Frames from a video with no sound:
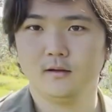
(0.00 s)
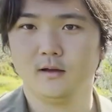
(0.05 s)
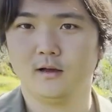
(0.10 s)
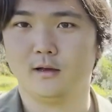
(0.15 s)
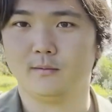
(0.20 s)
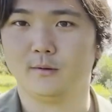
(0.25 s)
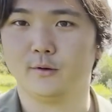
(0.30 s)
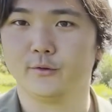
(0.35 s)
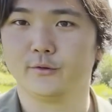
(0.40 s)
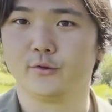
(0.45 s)

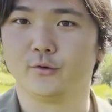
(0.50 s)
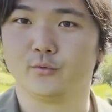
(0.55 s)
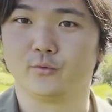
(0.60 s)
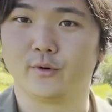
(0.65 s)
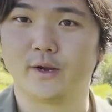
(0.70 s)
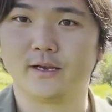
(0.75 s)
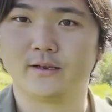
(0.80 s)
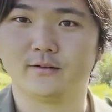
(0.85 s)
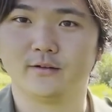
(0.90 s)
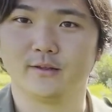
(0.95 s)
I've also
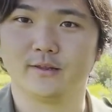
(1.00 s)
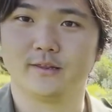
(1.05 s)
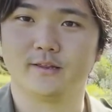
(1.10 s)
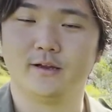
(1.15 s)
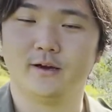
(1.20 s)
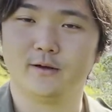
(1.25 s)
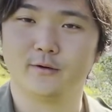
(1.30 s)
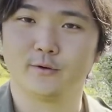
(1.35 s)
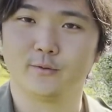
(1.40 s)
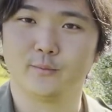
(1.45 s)
wrecked the
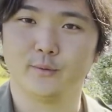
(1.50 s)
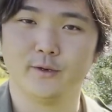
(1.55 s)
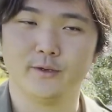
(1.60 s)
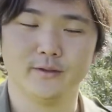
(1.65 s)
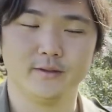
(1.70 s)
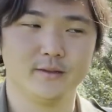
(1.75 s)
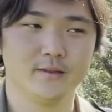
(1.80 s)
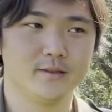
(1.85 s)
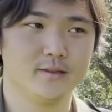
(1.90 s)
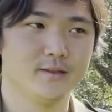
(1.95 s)
starter
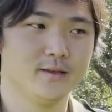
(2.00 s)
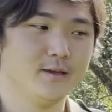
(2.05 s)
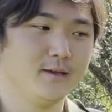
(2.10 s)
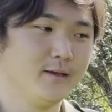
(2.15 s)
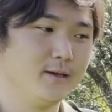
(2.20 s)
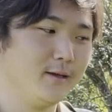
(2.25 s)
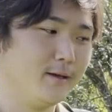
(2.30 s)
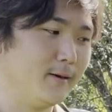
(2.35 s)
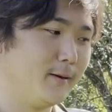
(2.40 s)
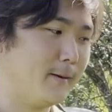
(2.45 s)
once,
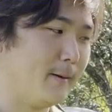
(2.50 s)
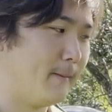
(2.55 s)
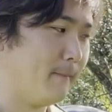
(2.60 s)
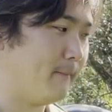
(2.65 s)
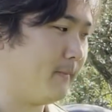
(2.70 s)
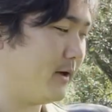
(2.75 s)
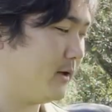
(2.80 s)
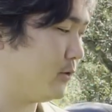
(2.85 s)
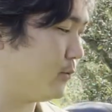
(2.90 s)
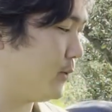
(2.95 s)

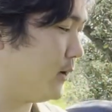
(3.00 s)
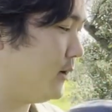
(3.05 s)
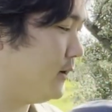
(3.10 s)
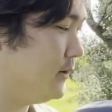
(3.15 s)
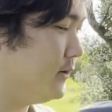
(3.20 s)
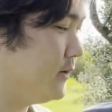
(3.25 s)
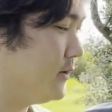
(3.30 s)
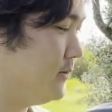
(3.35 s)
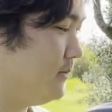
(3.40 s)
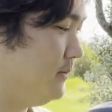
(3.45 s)
as well
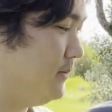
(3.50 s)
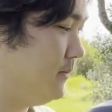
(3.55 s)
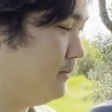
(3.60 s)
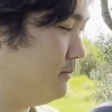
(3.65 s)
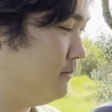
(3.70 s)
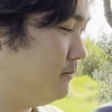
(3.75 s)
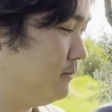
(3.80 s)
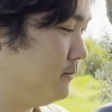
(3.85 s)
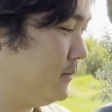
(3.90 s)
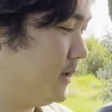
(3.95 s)
as
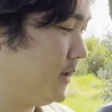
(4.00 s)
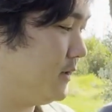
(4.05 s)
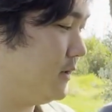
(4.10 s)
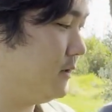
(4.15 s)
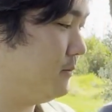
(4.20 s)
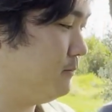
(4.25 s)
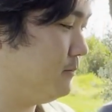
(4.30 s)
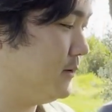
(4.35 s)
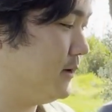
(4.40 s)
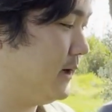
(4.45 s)

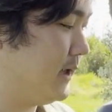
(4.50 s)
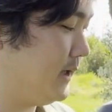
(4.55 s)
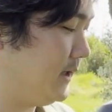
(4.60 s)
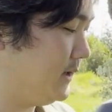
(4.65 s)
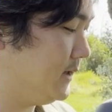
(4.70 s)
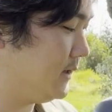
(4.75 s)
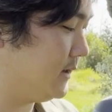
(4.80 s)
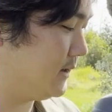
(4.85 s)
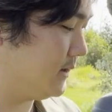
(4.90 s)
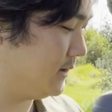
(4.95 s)

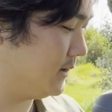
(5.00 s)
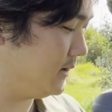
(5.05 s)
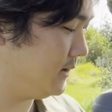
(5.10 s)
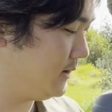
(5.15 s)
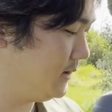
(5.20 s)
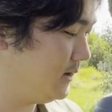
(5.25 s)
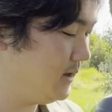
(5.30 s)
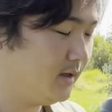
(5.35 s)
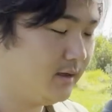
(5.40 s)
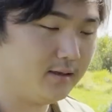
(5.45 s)

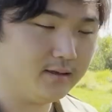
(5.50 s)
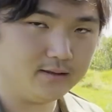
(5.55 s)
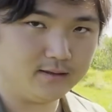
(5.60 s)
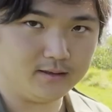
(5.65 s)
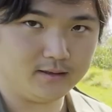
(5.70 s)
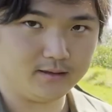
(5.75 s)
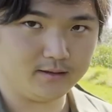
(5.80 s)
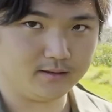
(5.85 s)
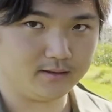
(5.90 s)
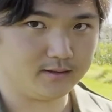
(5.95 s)
misplacing
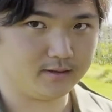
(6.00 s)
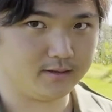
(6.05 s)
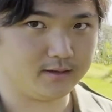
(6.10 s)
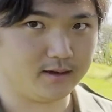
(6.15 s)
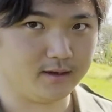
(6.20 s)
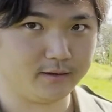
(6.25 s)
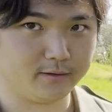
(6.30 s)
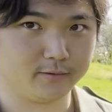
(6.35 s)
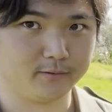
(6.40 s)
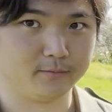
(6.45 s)
the
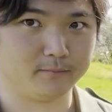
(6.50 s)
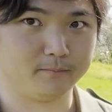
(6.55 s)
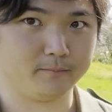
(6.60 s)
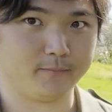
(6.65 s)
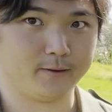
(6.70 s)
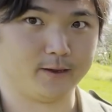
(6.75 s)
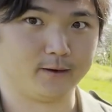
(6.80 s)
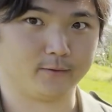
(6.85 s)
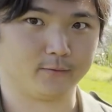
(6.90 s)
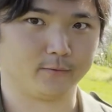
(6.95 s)
starter
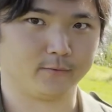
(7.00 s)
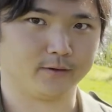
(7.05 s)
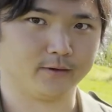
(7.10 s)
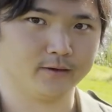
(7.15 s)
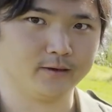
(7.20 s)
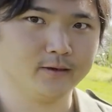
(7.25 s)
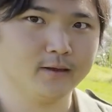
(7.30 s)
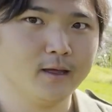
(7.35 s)
bearing,